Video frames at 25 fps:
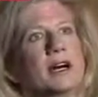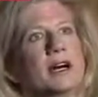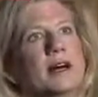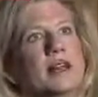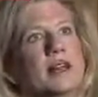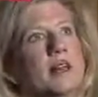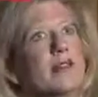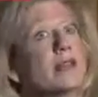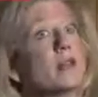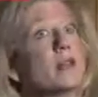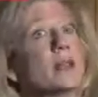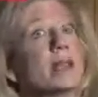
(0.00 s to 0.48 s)

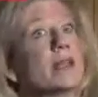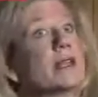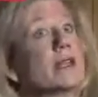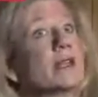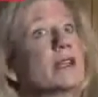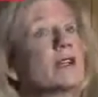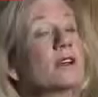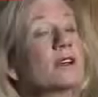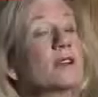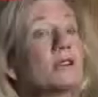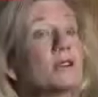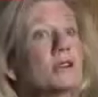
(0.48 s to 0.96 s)
They haven't made
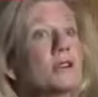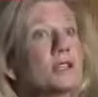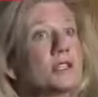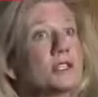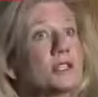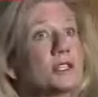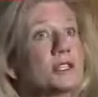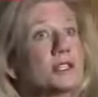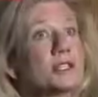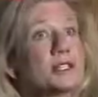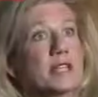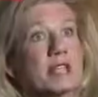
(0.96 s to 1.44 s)
any
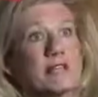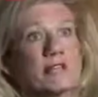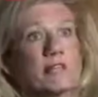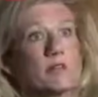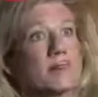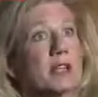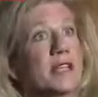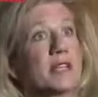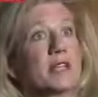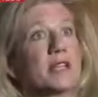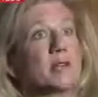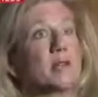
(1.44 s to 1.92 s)
conclusions. They
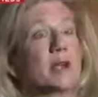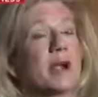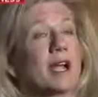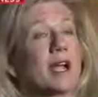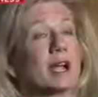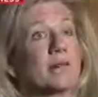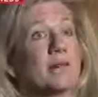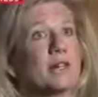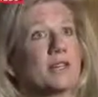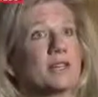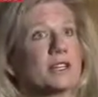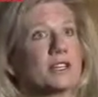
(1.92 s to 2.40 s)
haven't made any
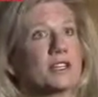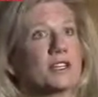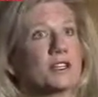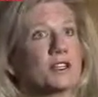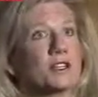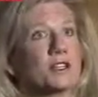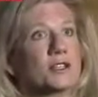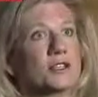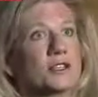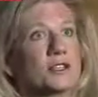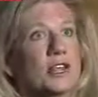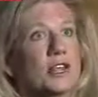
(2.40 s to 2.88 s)

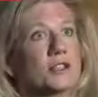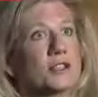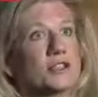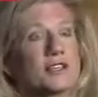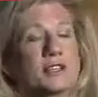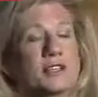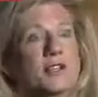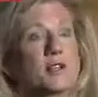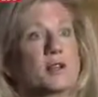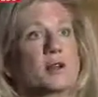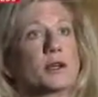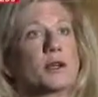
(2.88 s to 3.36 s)
recommendations. They haven't
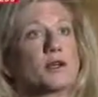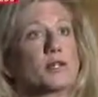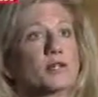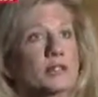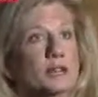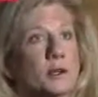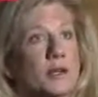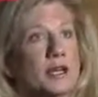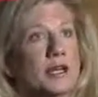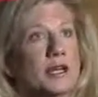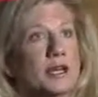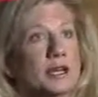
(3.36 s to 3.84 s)
said they're
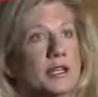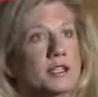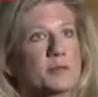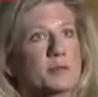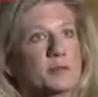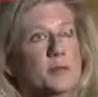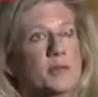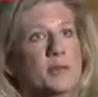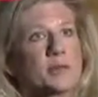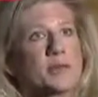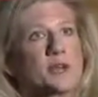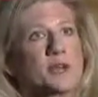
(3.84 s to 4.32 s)
constrain
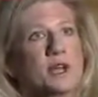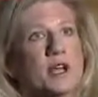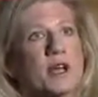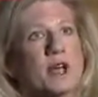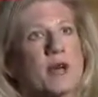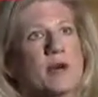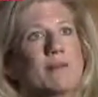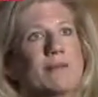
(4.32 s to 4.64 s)
exports.